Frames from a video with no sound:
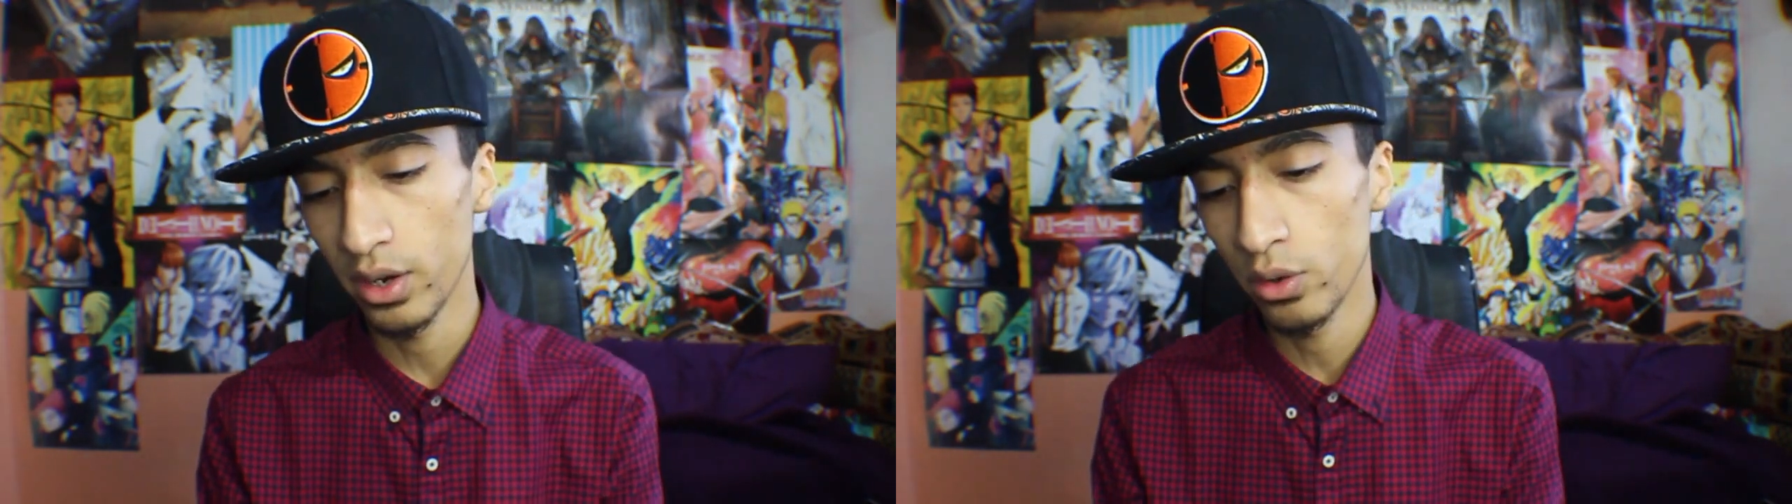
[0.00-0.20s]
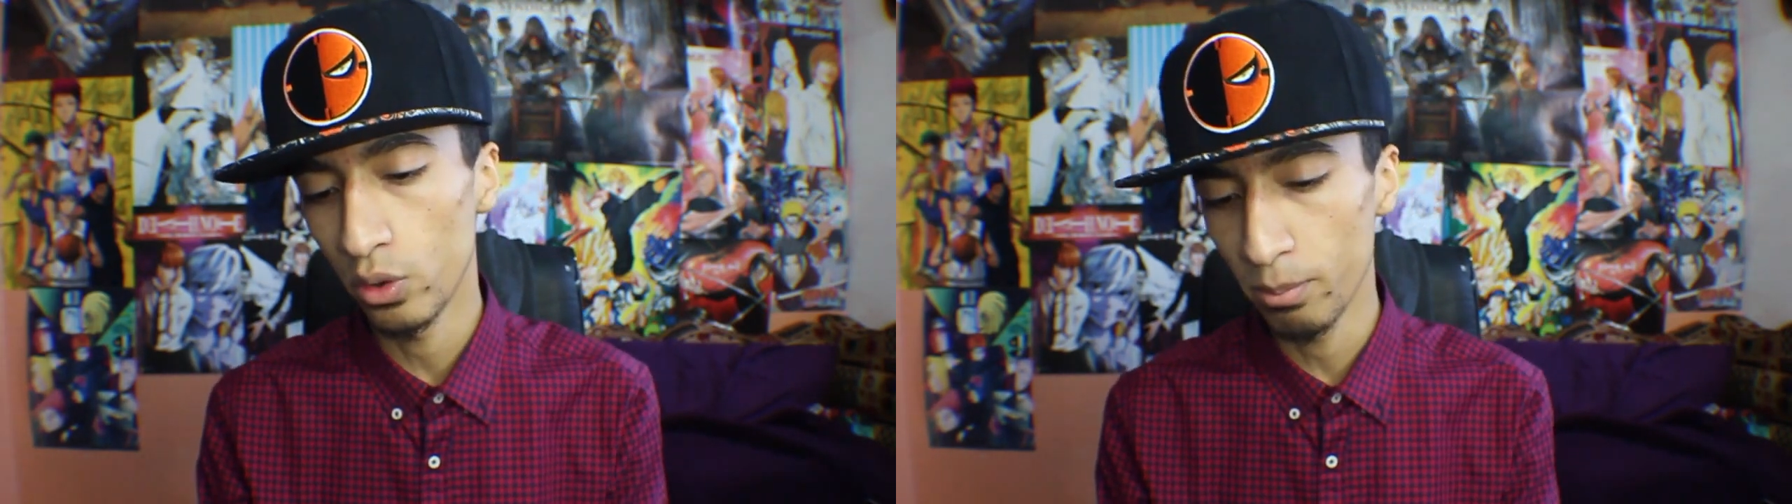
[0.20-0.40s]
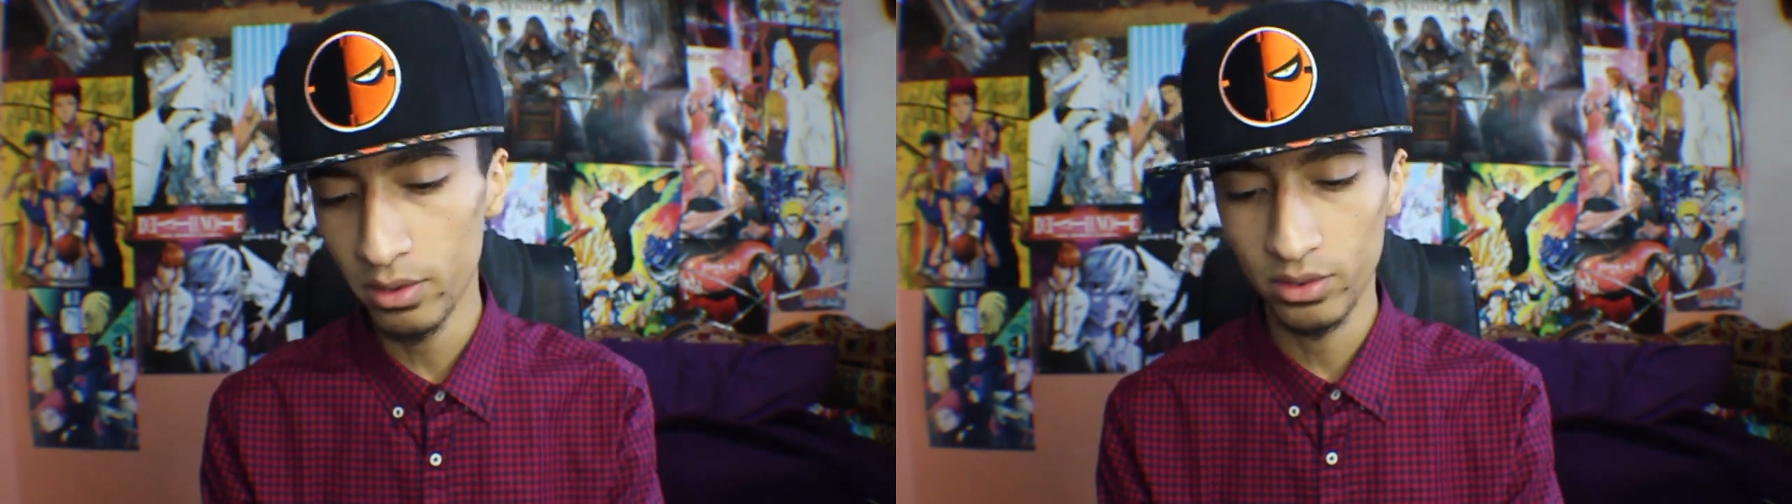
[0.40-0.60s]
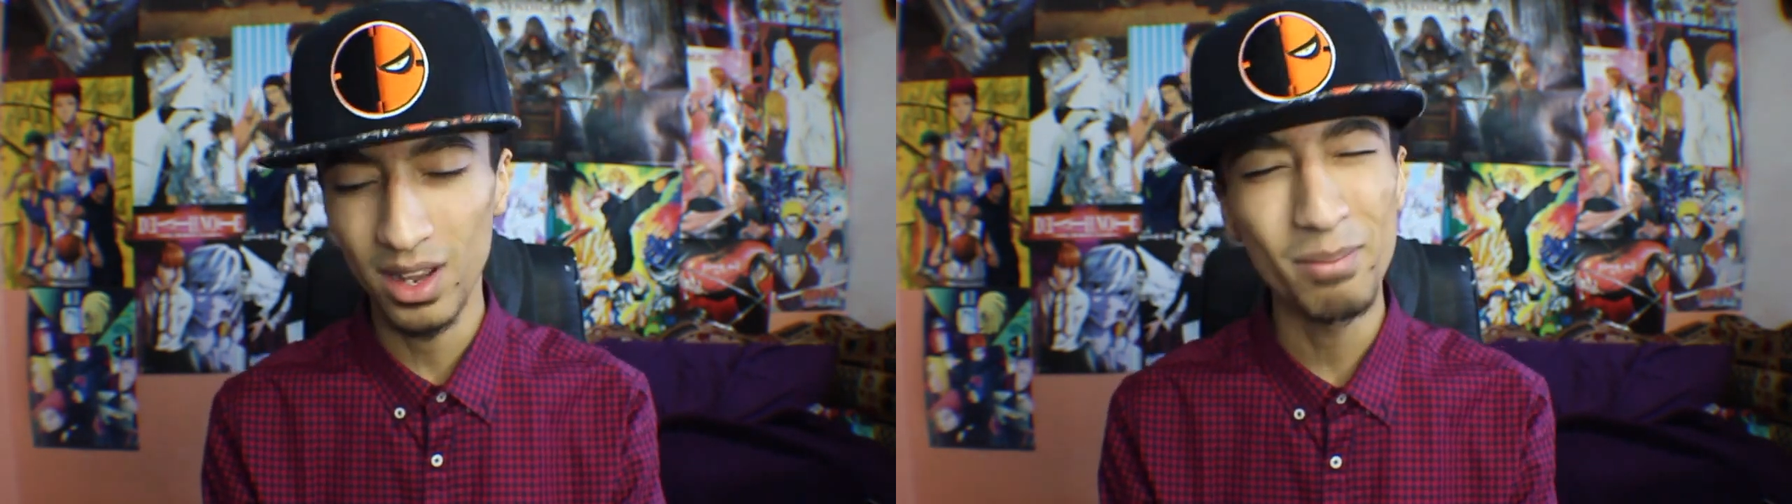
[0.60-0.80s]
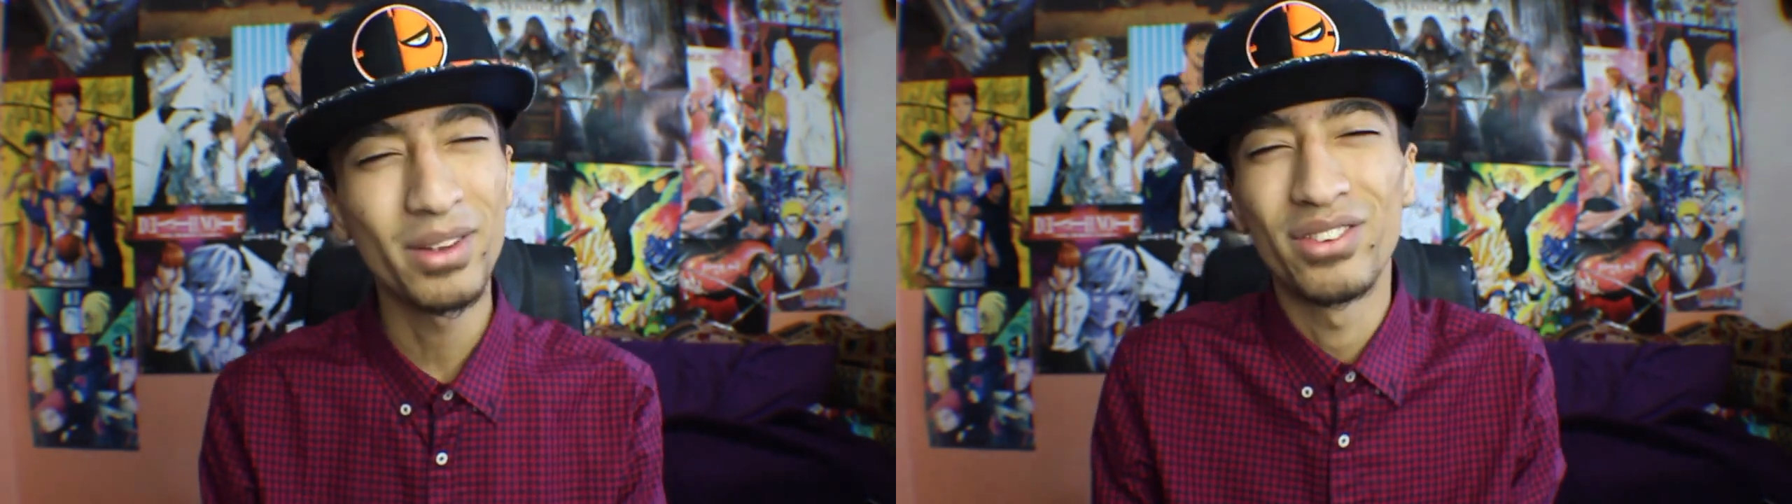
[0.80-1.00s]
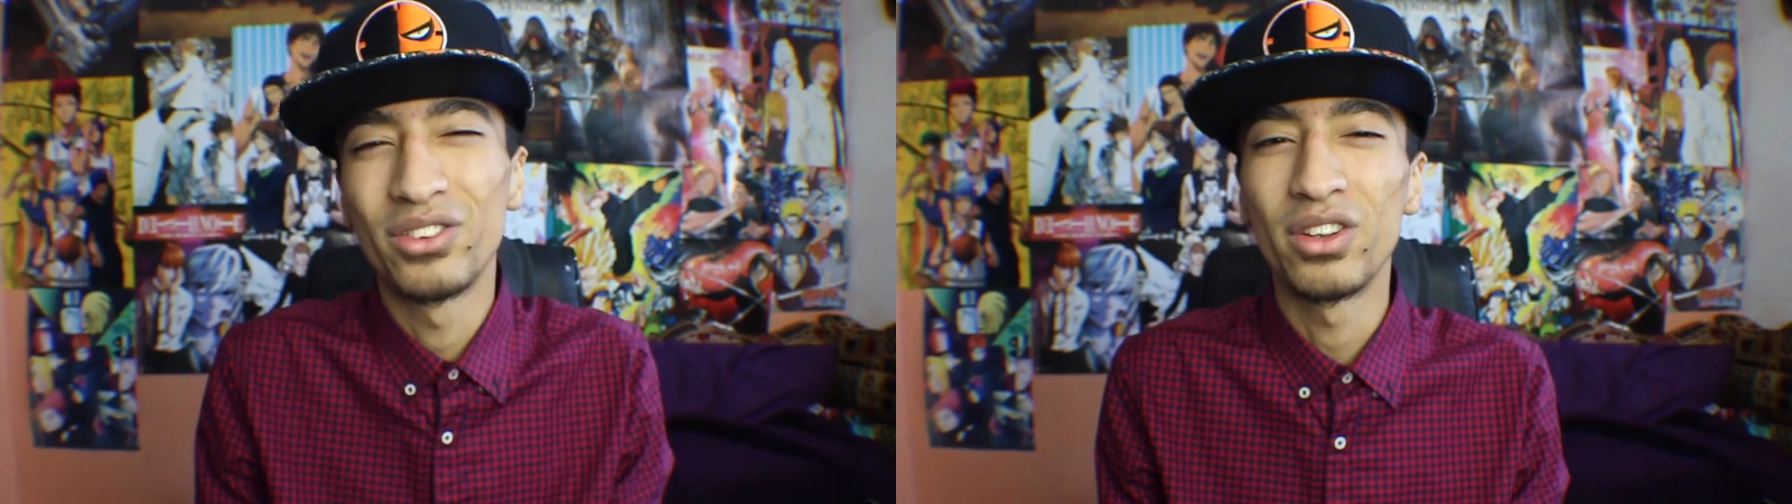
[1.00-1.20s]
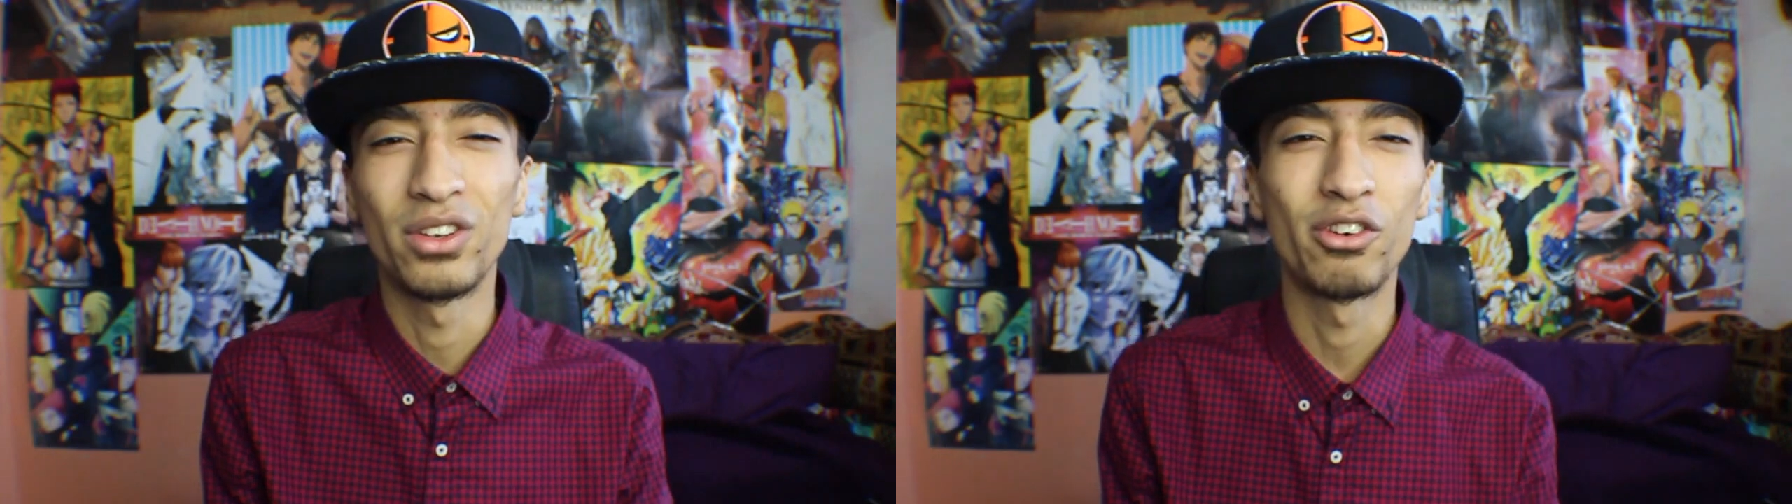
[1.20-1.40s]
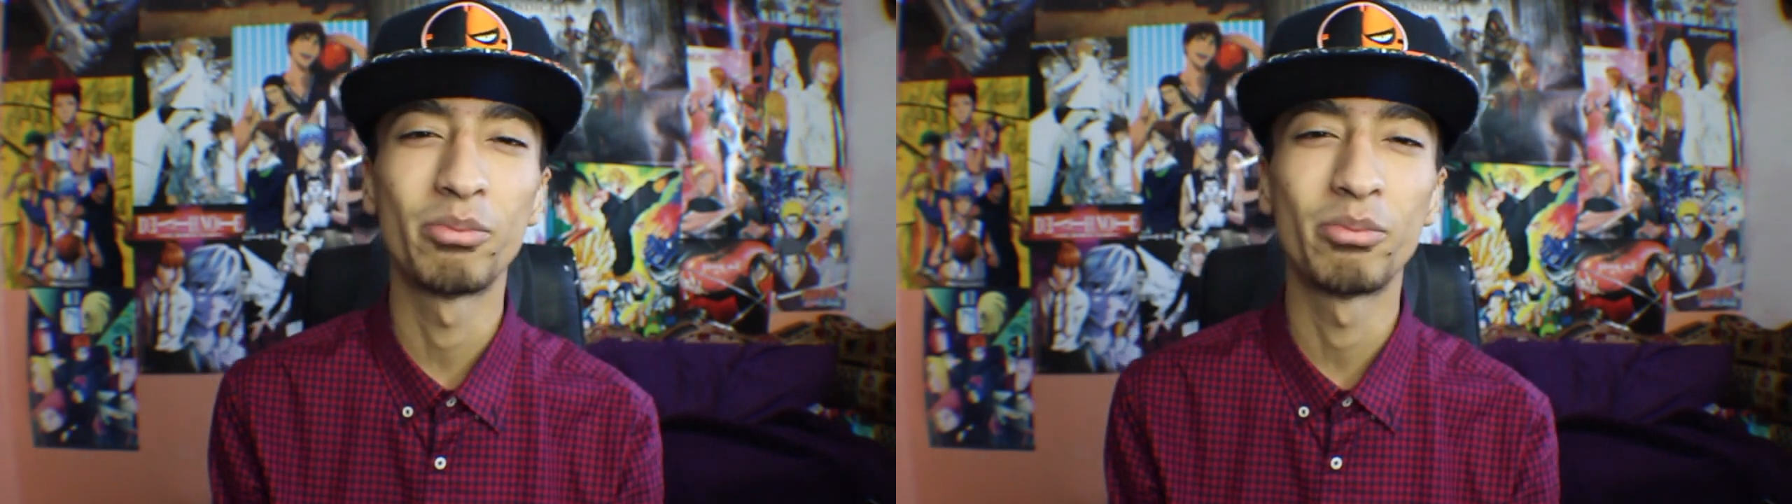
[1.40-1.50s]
I don't know, I must have turned it